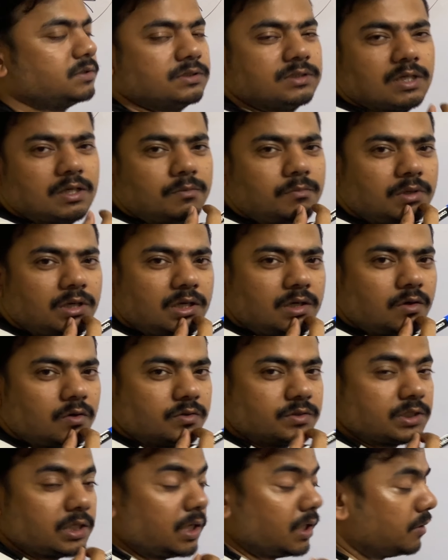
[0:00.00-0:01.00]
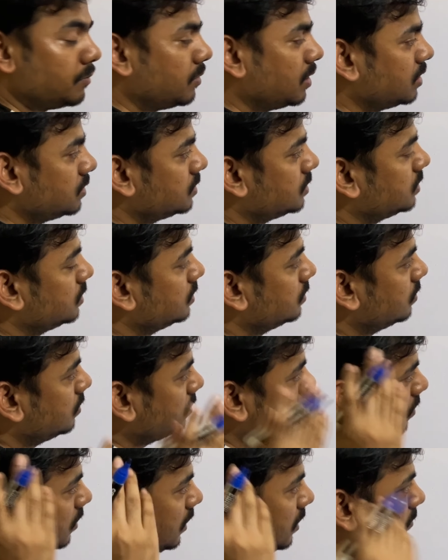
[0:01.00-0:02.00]
the main or the advanced,
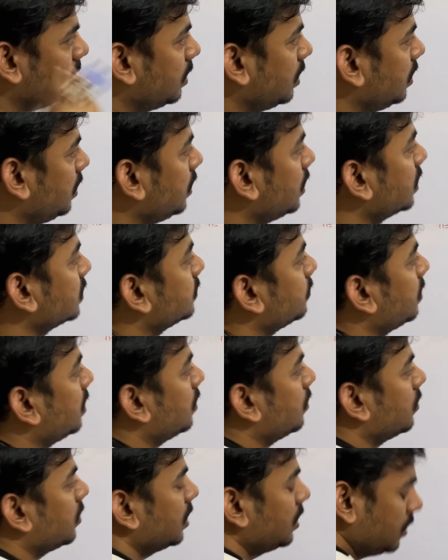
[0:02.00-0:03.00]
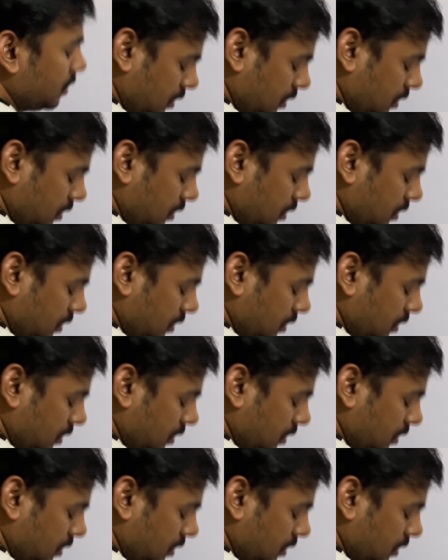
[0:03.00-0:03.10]
or even NEET student. Okay,